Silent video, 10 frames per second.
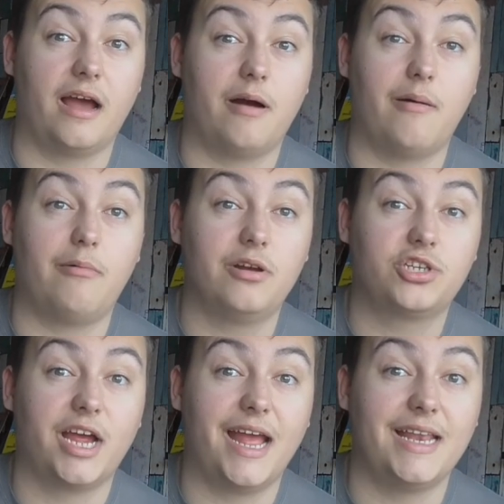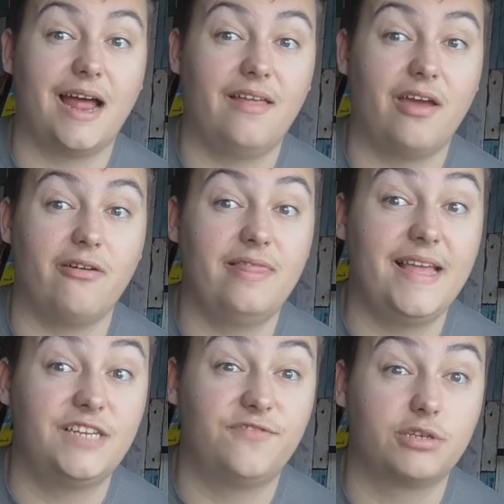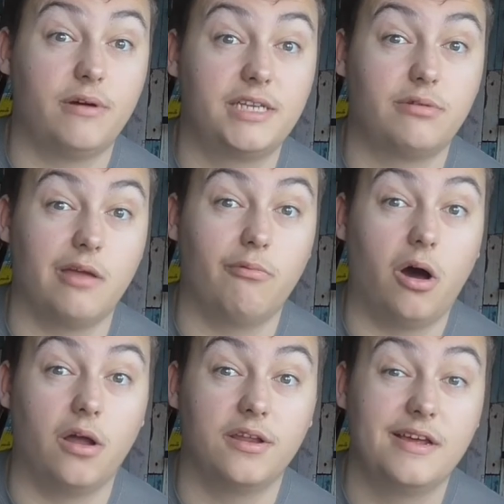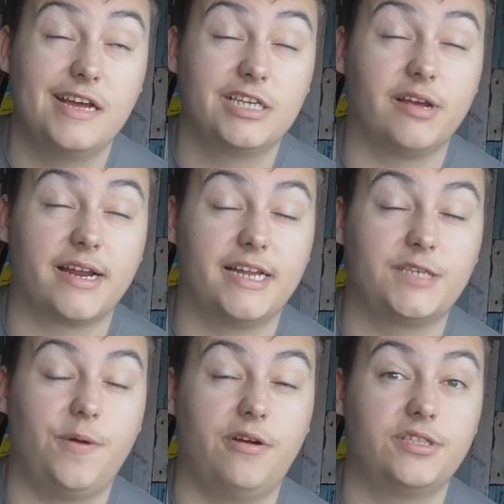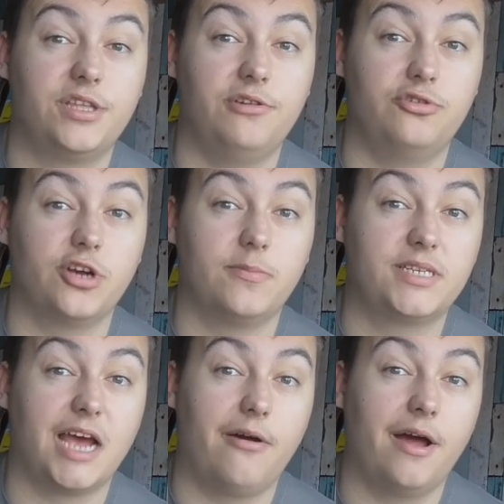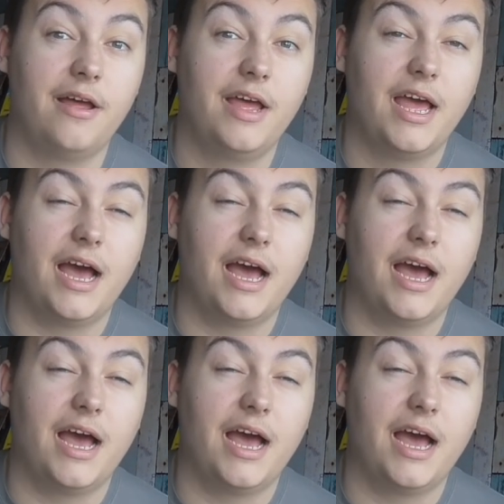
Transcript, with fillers: I, I, want to try and get down there at least for 2021 so I can experience the new drop tower.